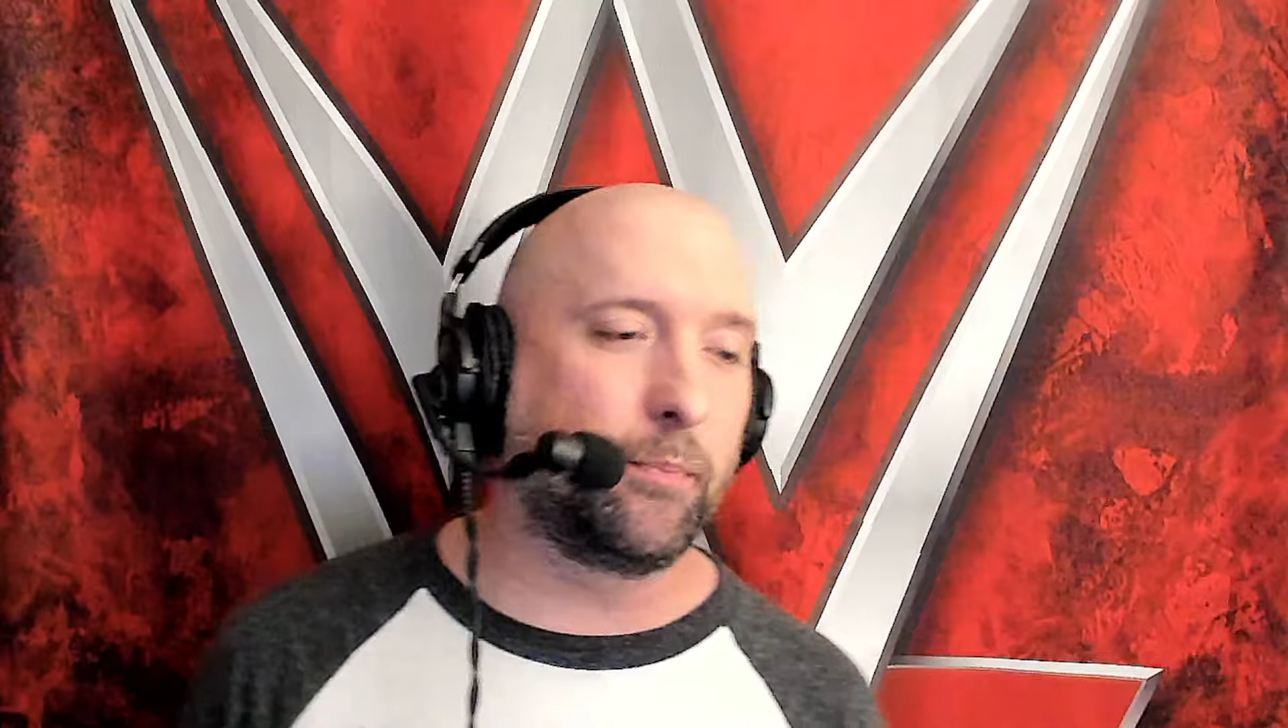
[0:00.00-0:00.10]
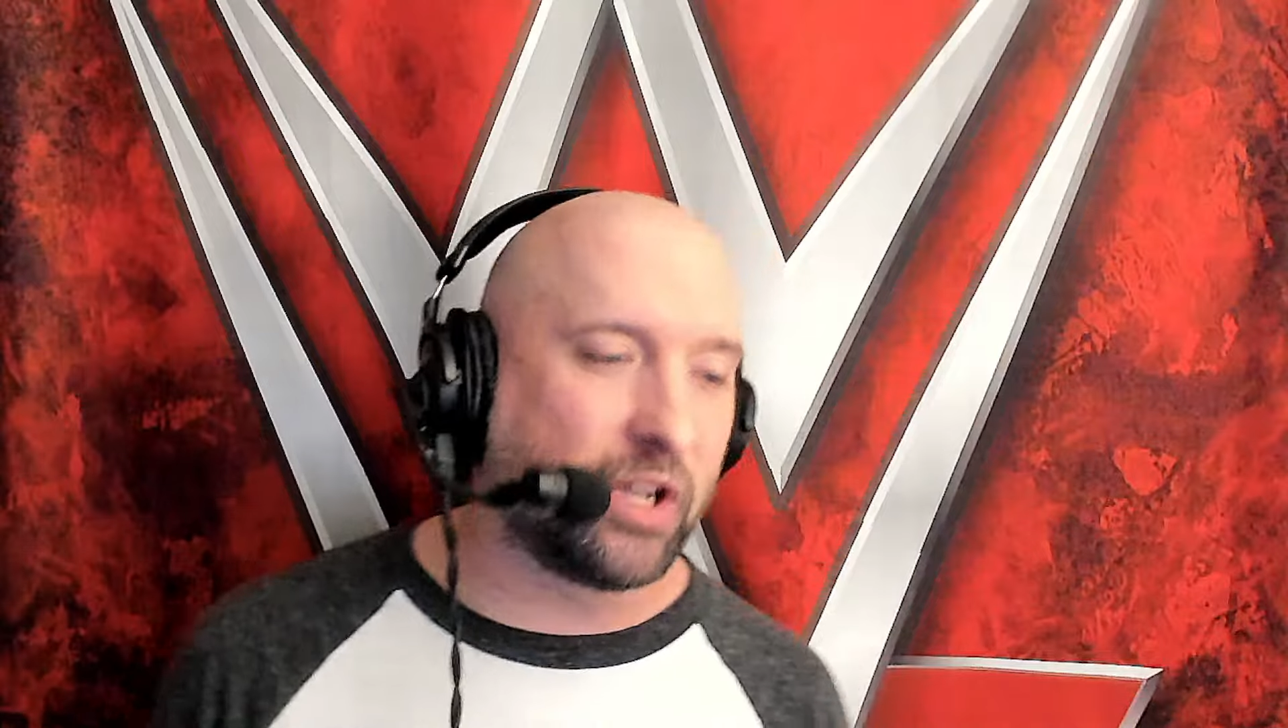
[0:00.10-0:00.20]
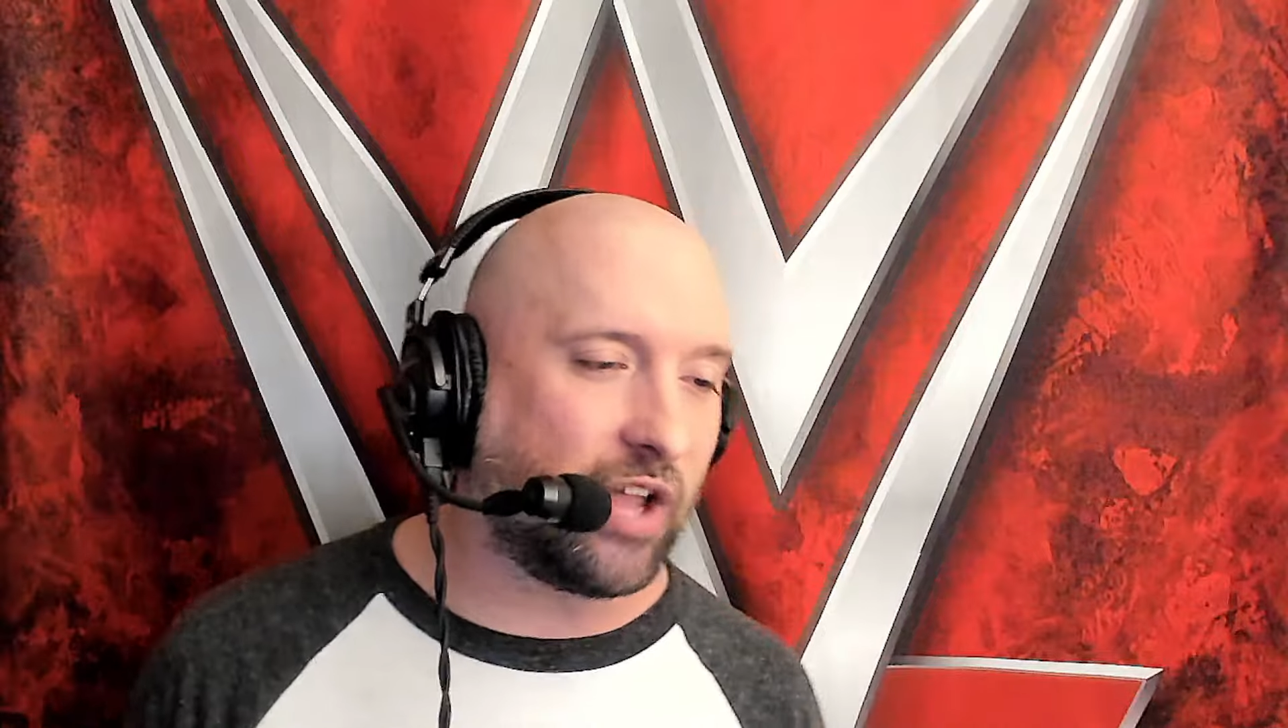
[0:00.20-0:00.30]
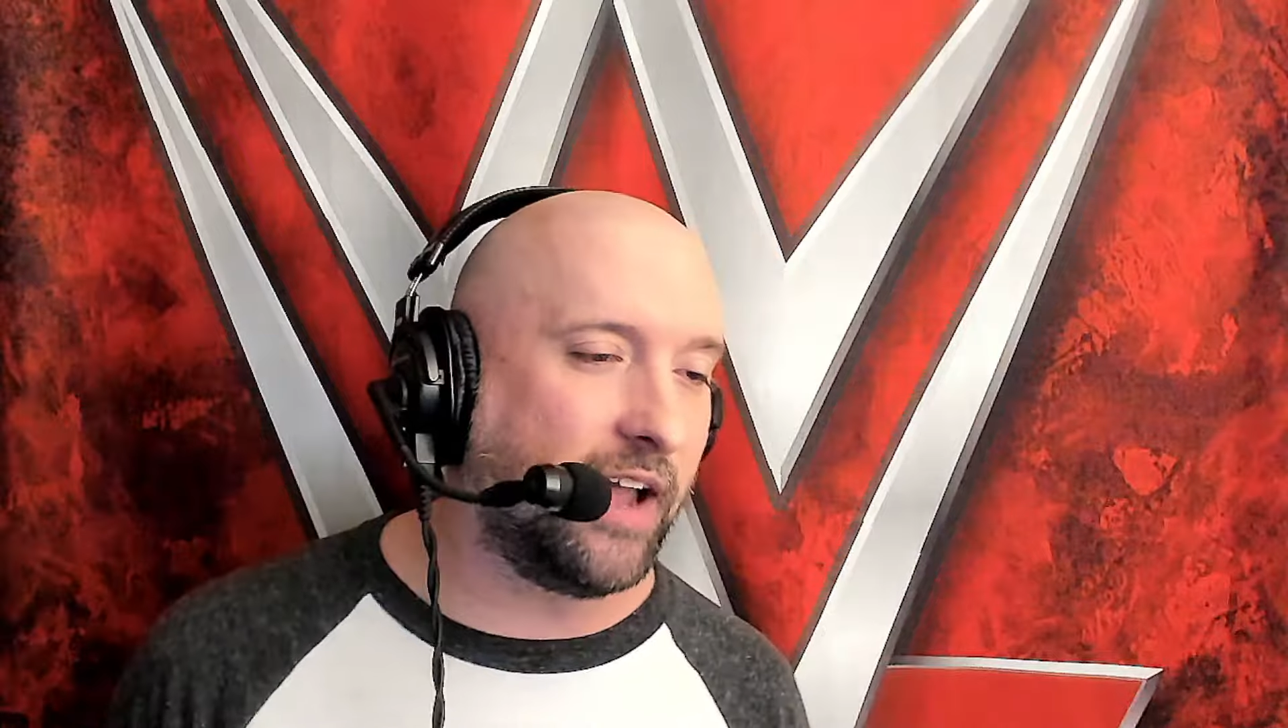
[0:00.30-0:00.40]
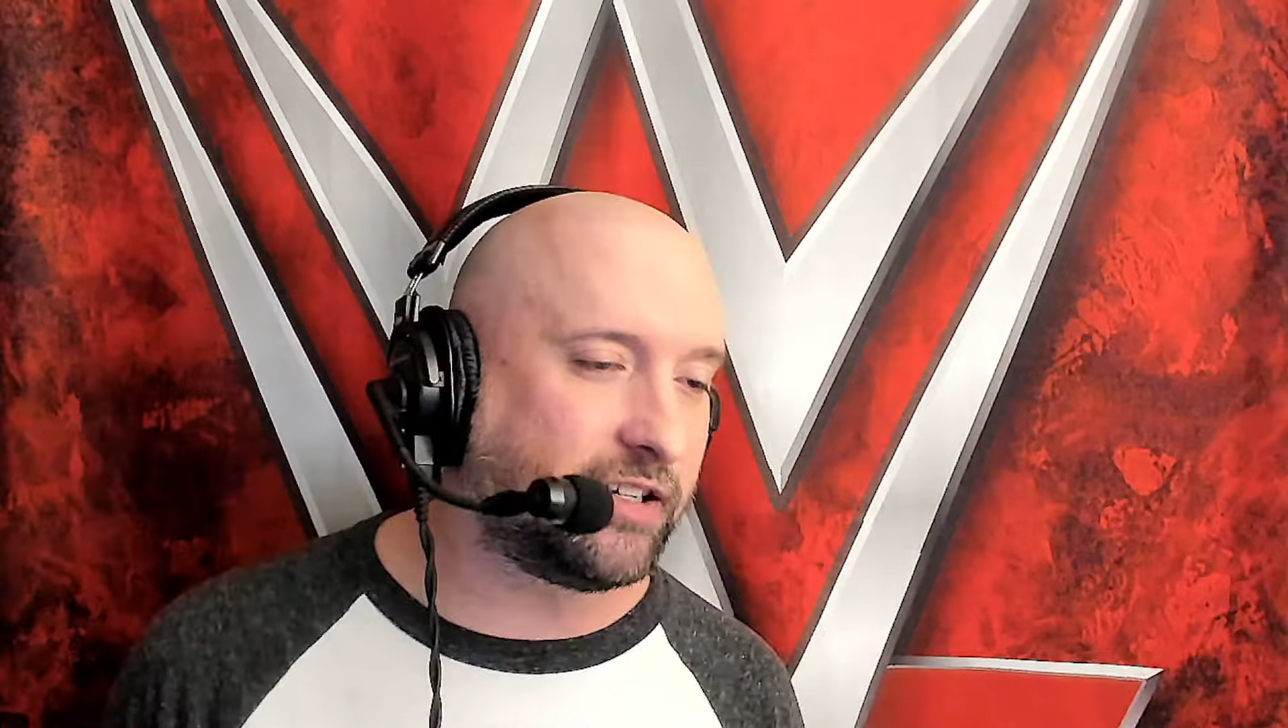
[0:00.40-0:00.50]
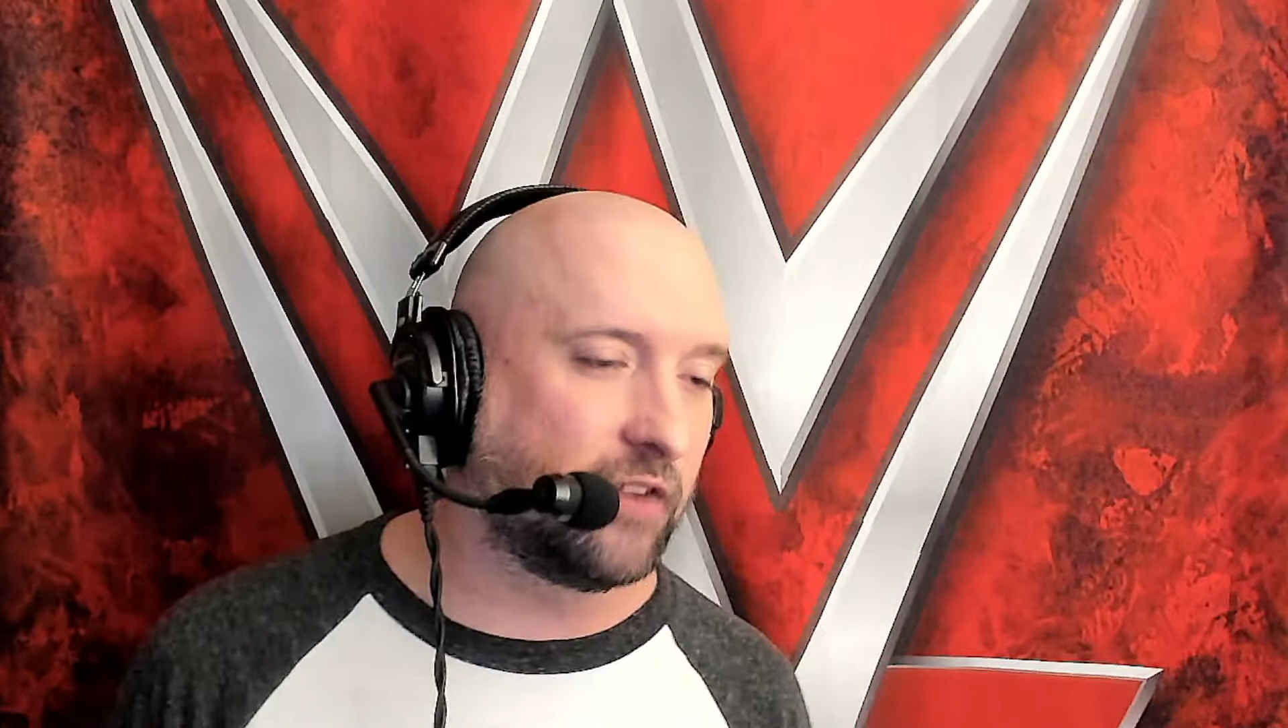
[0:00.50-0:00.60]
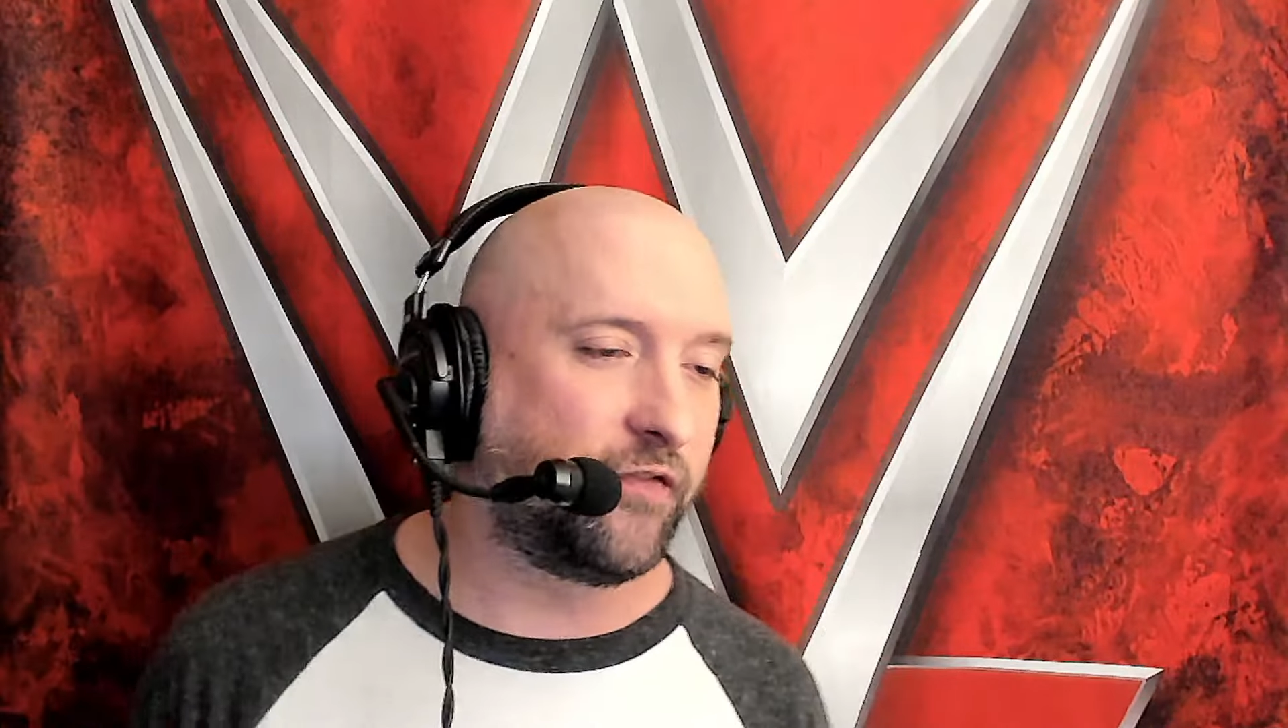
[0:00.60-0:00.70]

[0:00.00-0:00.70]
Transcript: to Tyson,